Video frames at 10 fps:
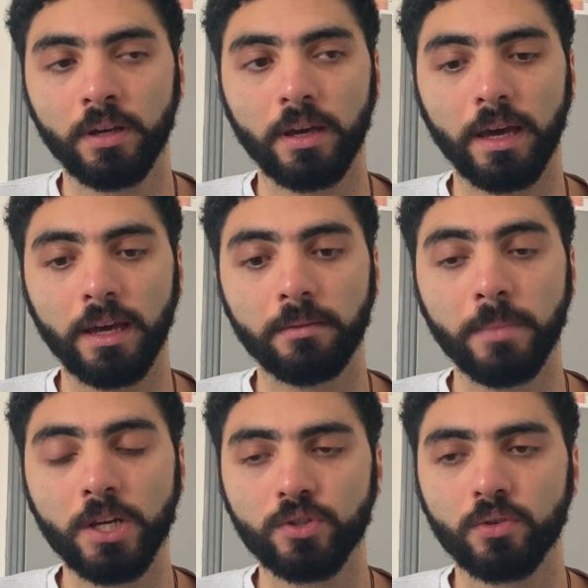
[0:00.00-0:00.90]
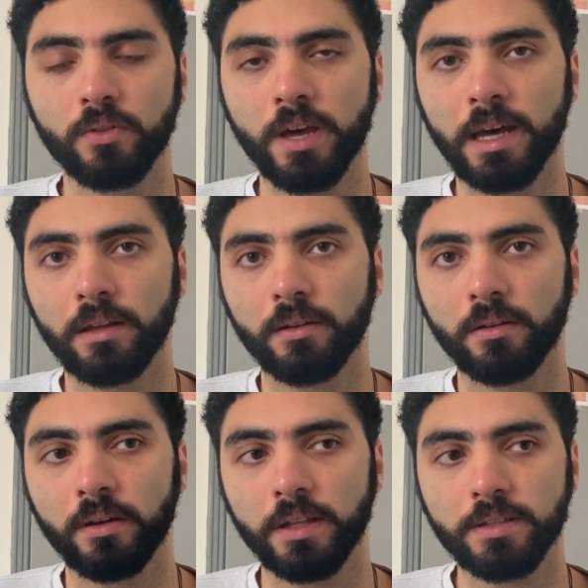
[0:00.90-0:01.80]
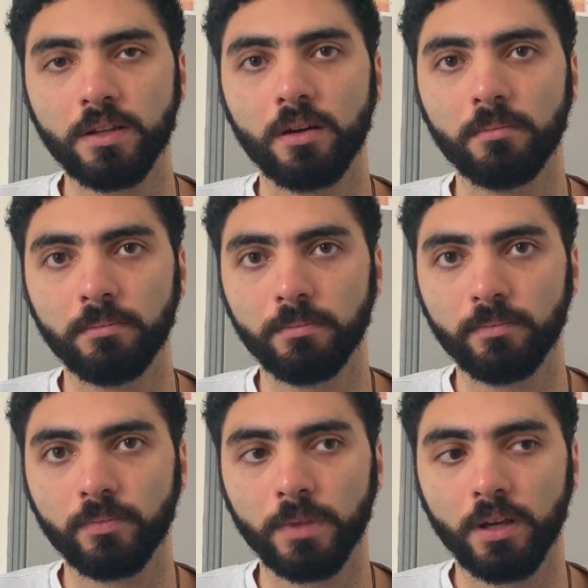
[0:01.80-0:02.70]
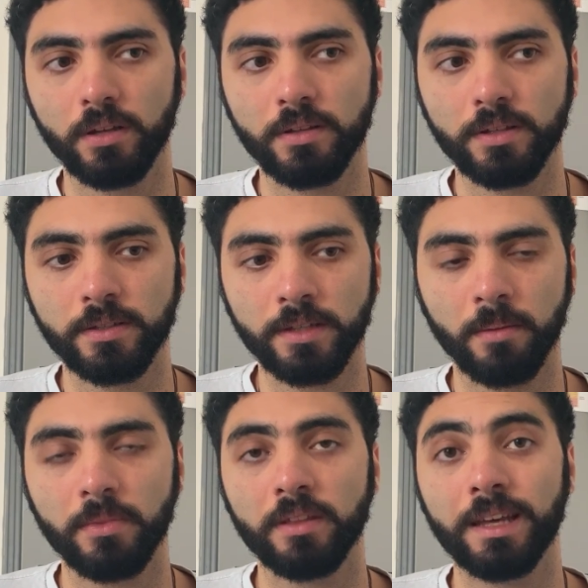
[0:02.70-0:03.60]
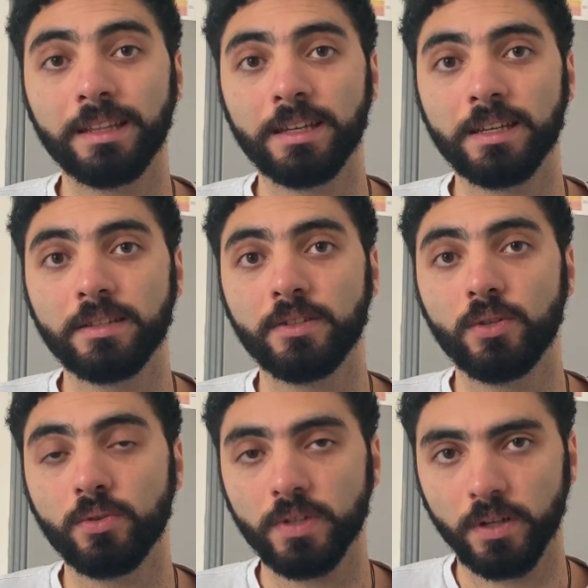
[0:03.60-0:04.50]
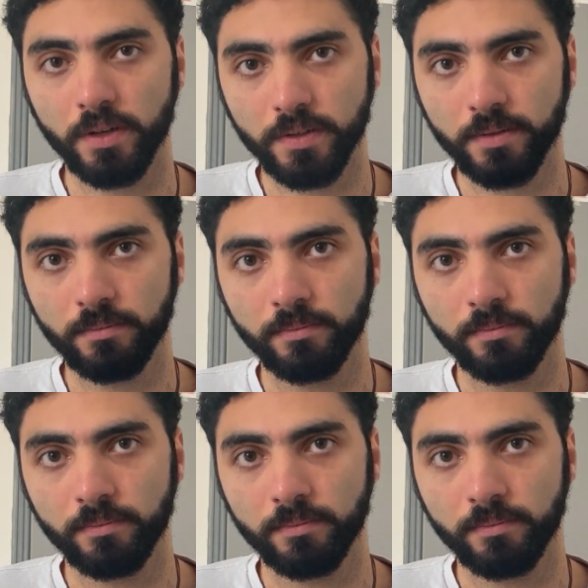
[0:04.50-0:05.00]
and make sure that it's not something that is using us.